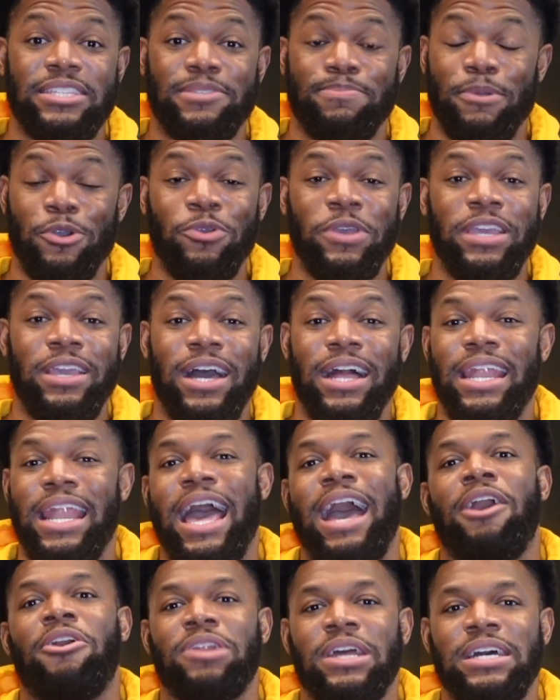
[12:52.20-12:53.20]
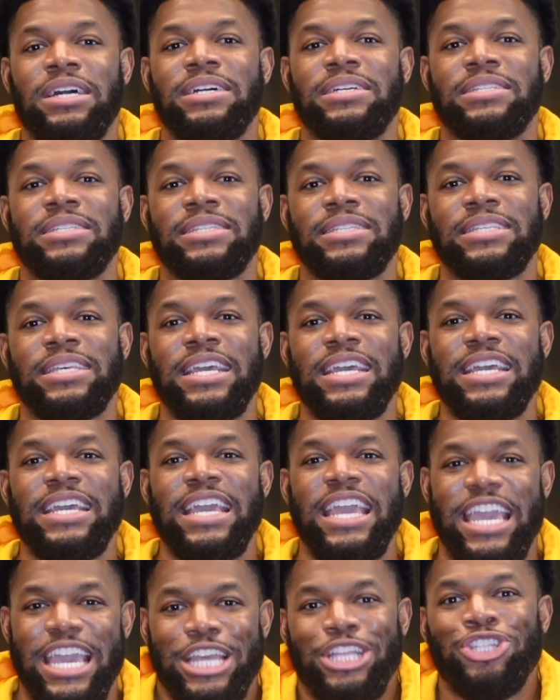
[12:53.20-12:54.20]
Smokie allowed us
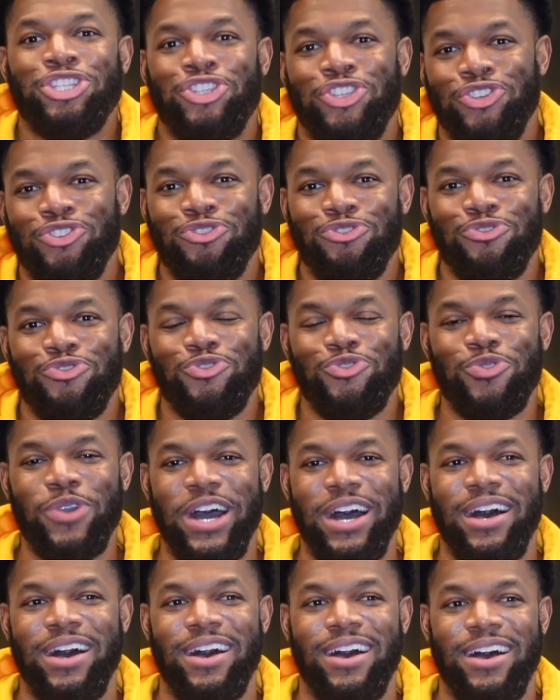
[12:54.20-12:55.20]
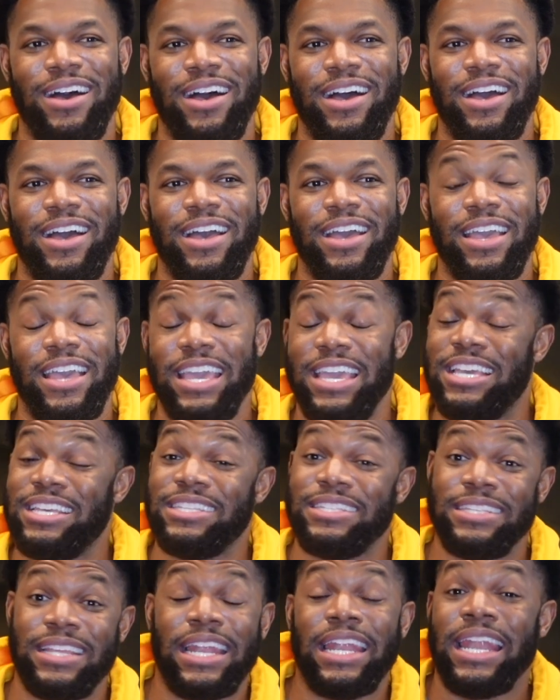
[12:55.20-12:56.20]
into
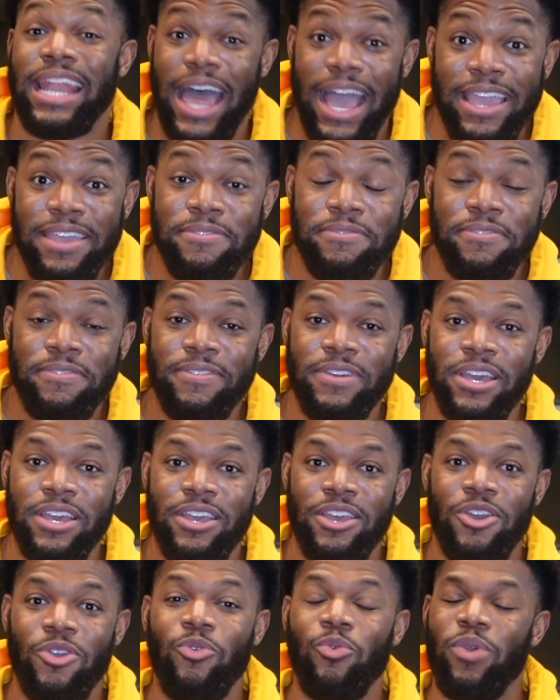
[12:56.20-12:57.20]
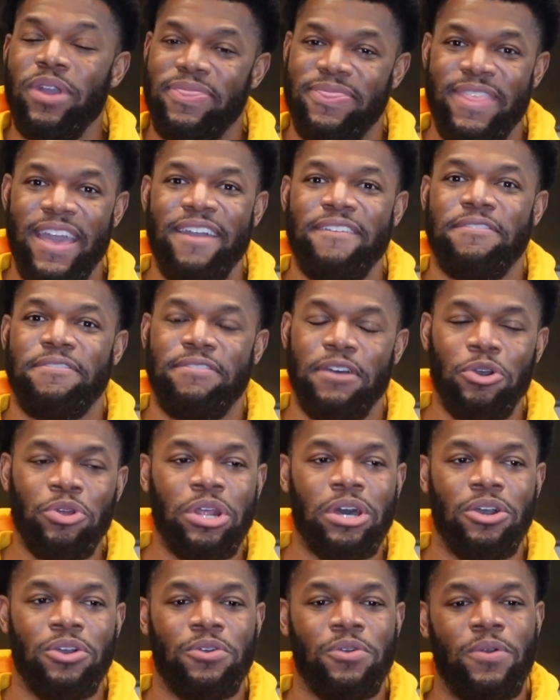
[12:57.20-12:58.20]
his life with that
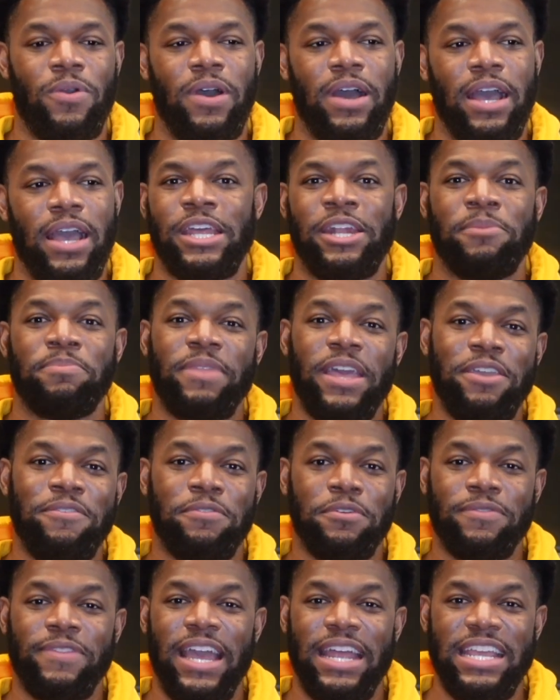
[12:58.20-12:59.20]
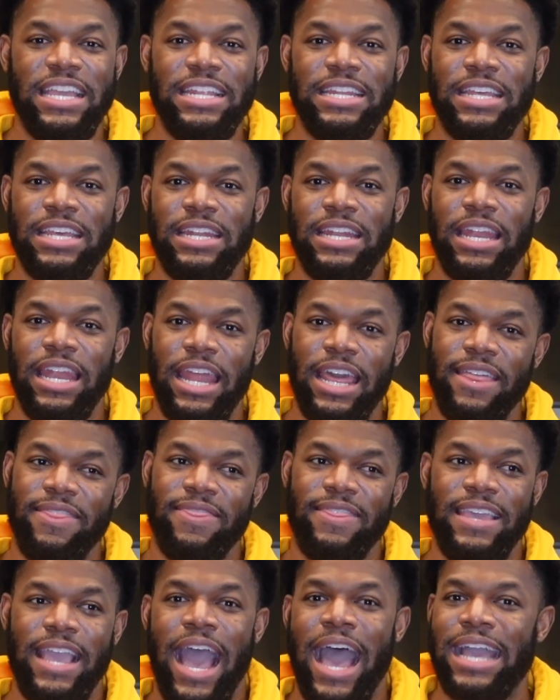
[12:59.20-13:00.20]
photo. And I'm thankful that he didn't let the